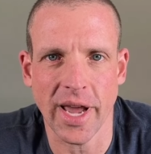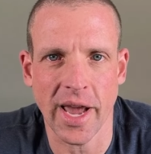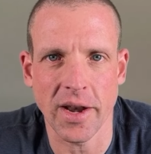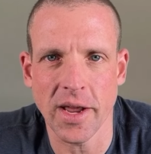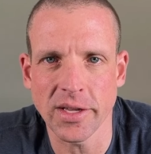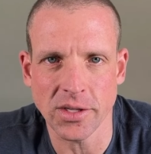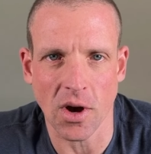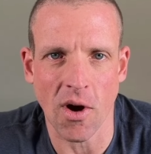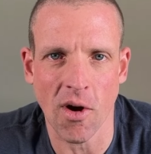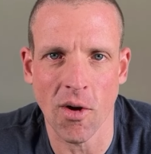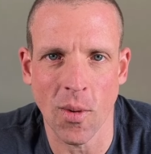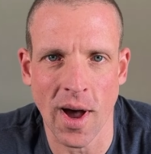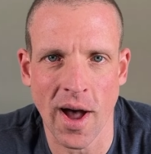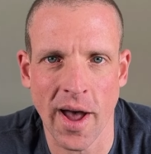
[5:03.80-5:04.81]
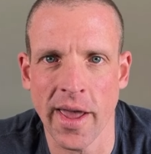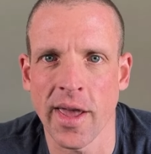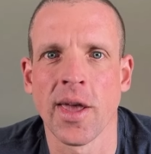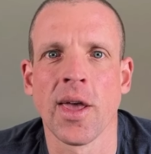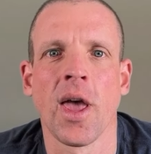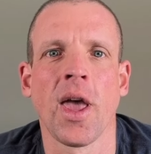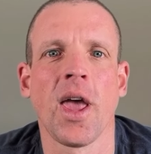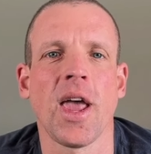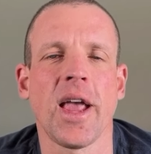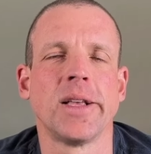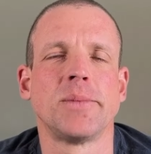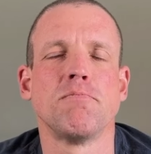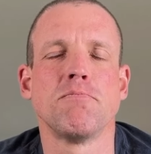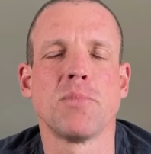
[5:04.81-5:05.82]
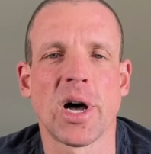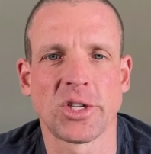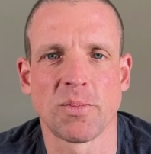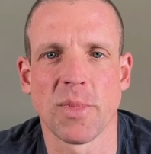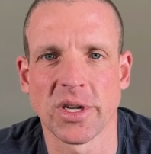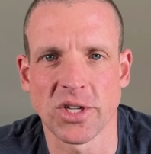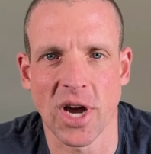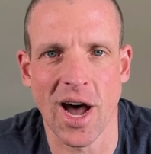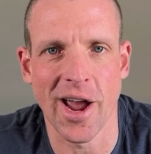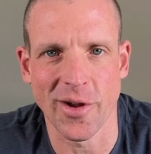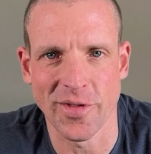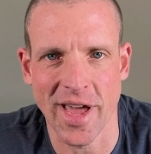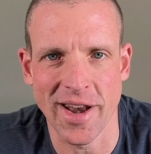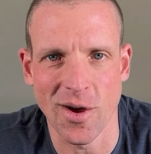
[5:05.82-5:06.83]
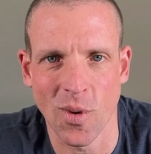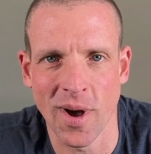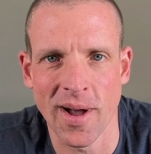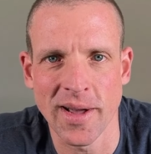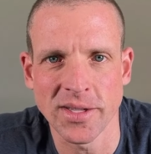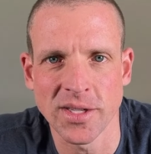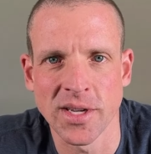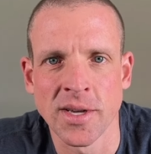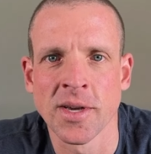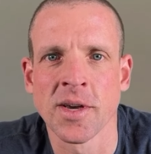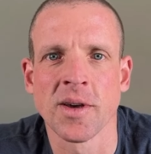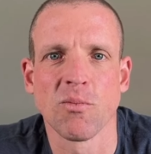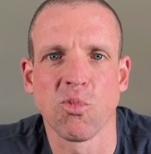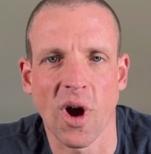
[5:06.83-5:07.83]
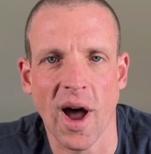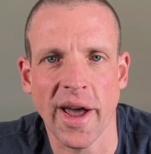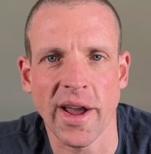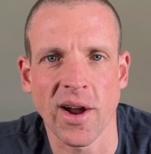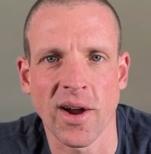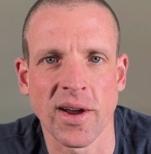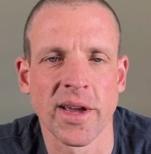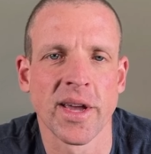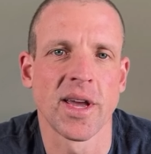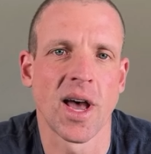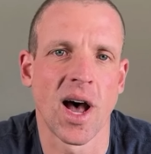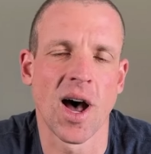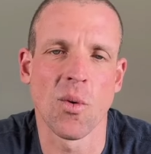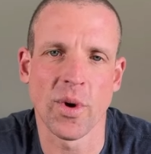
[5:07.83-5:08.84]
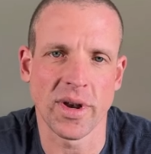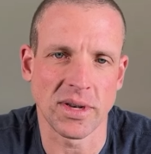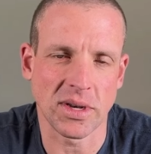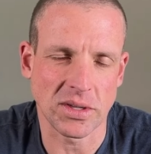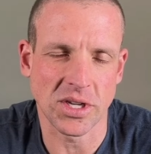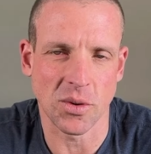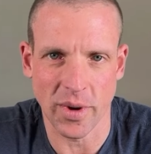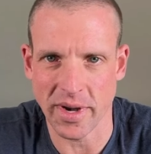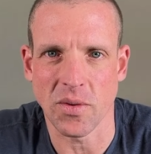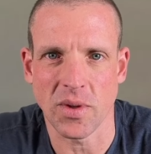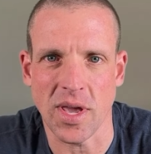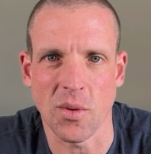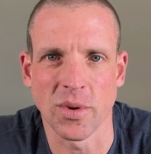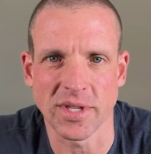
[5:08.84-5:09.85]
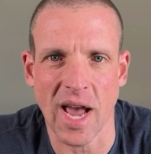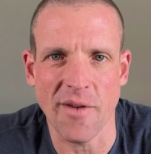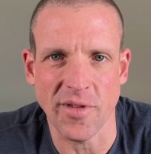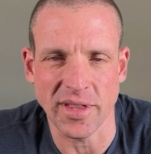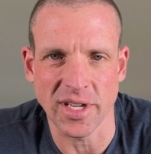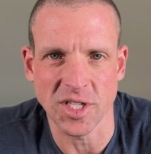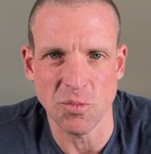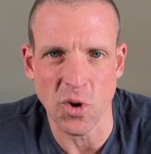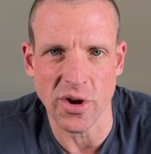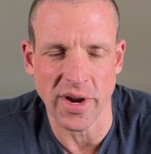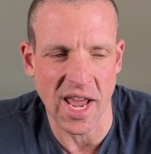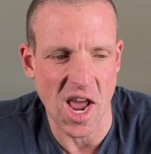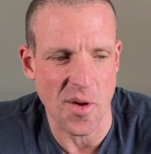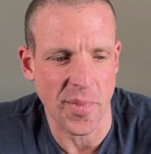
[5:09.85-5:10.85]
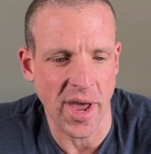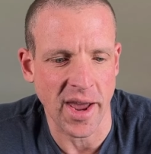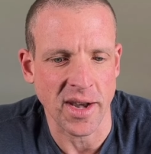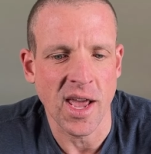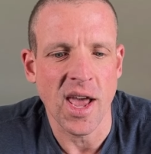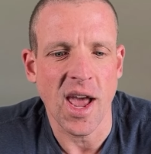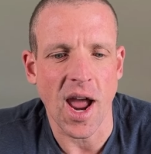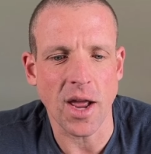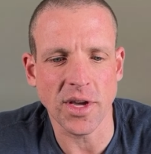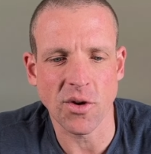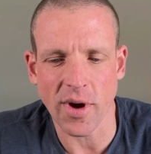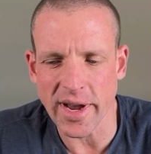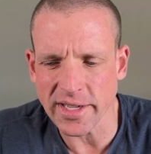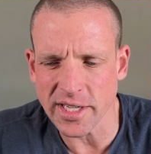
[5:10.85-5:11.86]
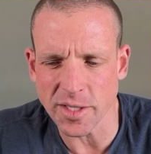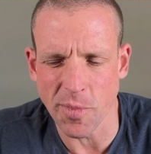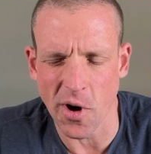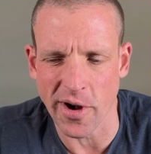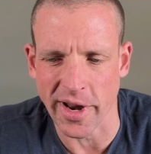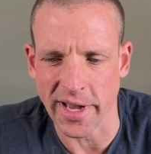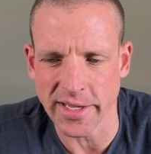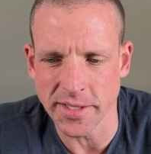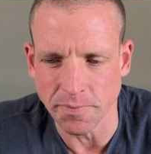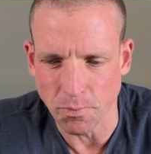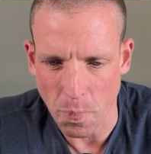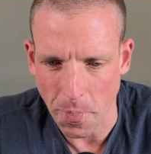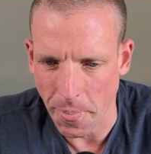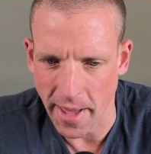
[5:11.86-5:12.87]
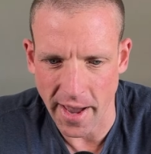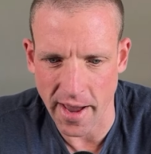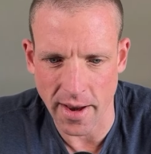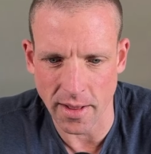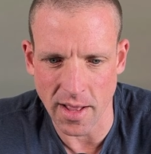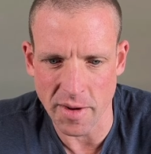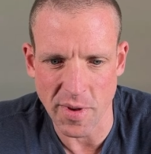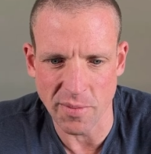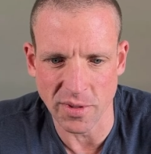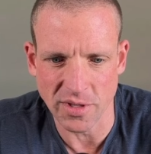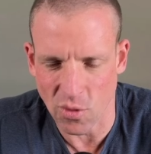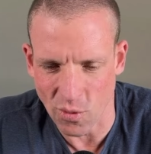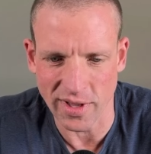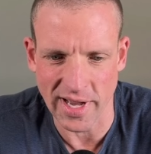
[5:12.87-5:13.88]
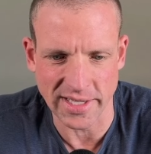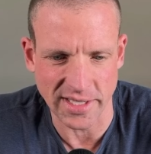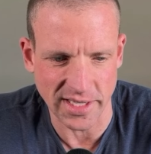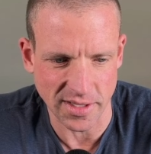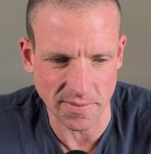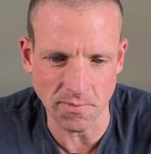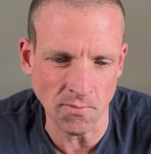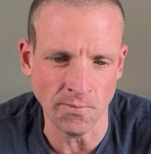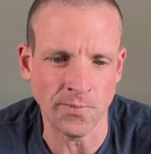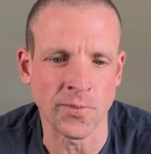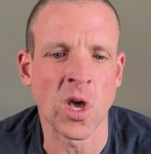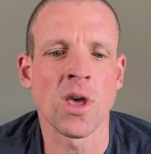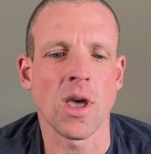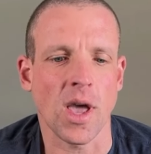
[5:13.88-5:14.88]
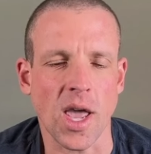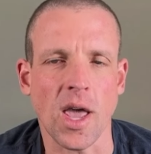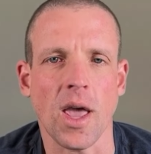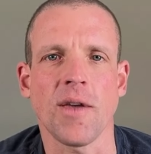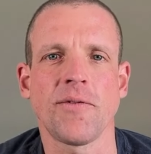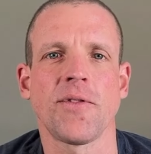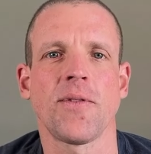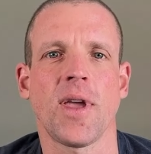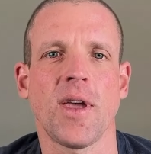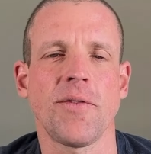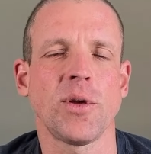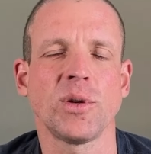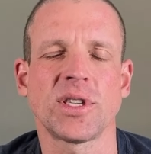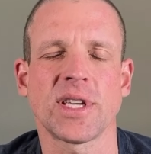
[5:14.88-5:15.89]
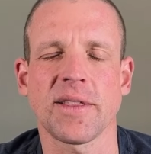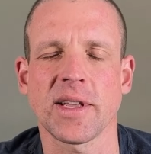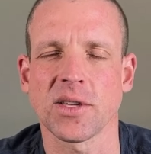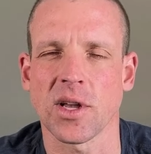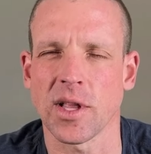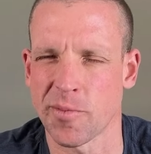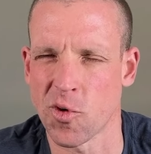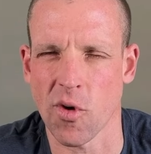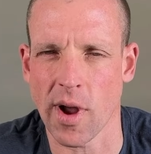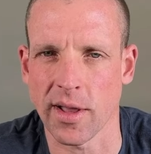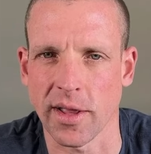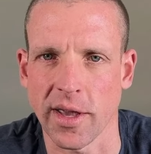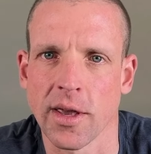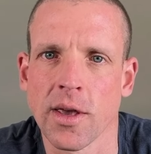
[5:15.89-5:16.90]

and his ROI is much, much higher than it was prior when he was having the sprinter campaign. And the craziest part is, and a lot of people don't realize this, if you set this all up correctly,